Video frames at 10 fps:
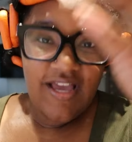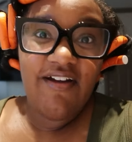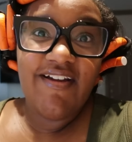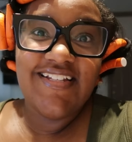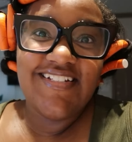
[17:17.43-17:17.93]

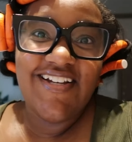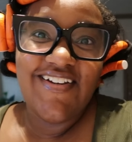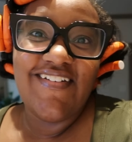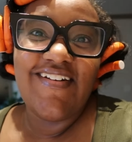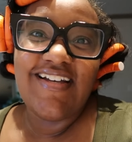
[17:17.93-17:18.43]
Alright, y'all,
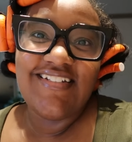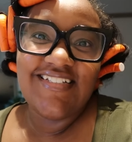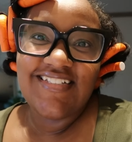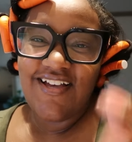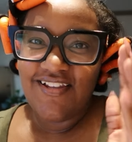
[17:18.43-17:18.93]

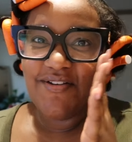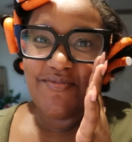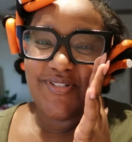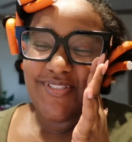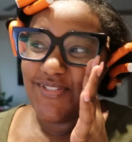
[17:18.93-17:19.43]
that's all I
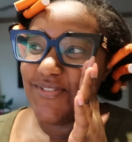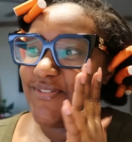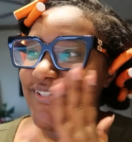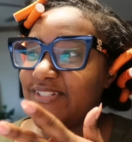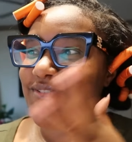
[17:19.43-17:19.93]
wanted to do.
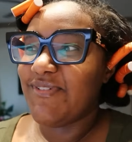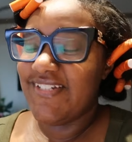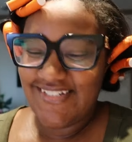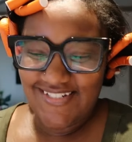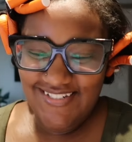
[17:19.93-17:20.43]
I just
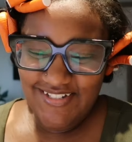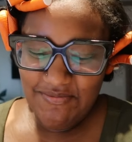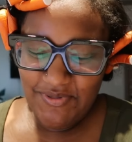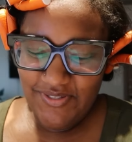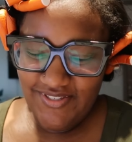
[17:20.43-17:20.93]
wanted to
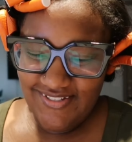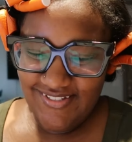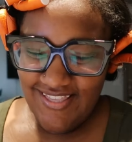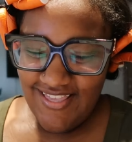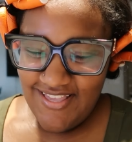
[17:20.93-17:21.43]
come on here
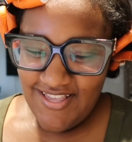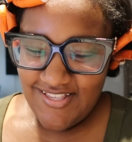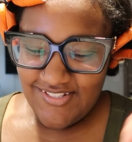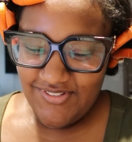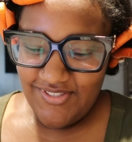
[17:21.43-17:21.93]

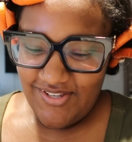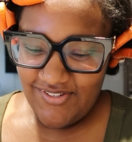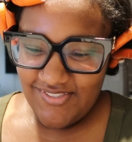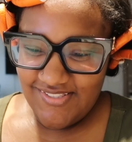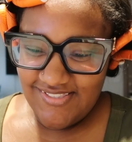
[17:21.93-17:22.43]
so y'all
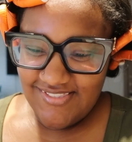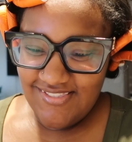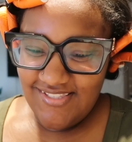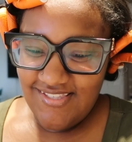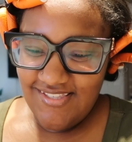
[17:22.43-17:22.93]
can
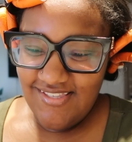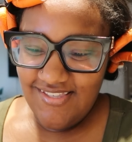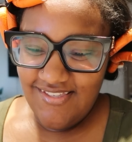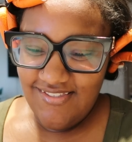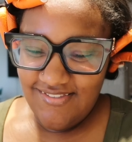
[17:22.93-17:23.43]

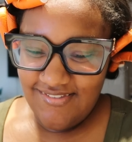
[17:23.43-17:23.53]
see.